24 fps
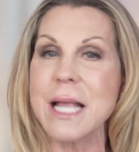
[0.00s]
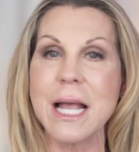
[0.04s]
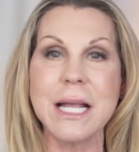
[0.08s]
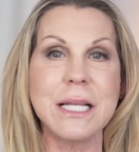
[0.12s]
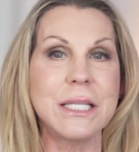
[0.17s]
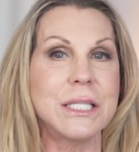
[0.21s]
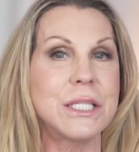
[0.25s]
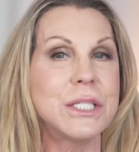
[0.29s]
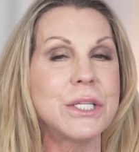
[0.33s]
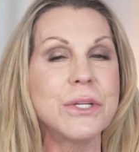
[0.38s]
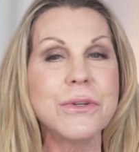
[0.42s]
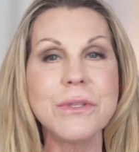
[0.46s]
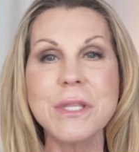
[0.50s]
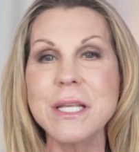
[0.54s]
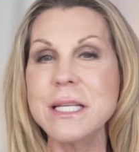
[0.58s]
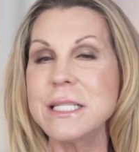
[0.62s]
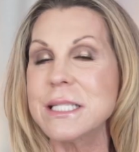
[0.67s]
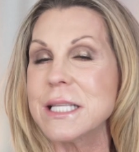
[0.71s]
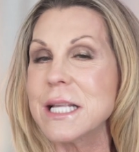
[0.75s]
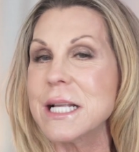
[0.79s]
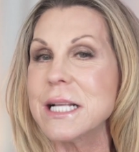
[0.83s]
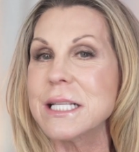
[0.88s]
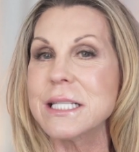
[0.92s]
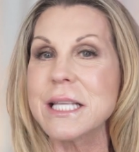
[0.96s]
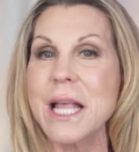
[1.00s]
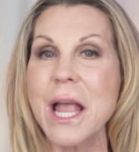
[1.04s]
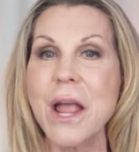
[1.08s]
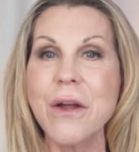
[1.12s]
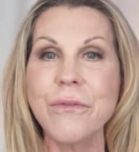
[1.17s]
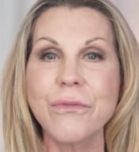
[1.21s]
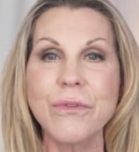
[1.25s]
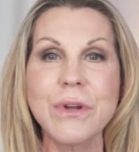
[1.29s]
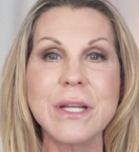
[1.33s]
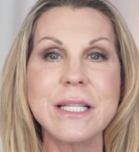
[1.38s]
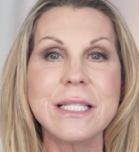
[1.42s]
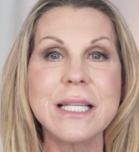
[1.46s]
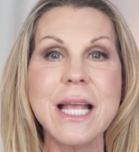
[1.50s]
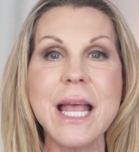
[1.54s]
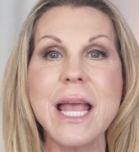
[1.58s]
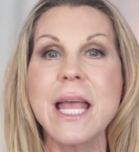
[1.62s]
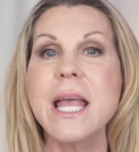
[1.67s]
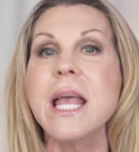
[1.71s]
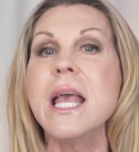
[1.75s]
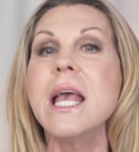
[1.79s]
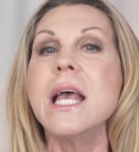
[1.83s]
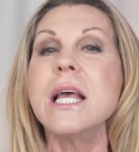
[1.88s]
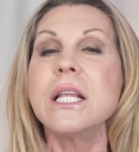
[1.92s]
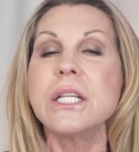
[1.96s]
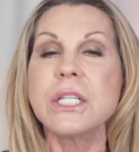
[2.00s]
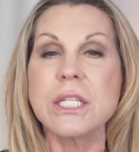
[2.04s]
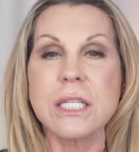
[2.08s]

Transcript: I do these things every day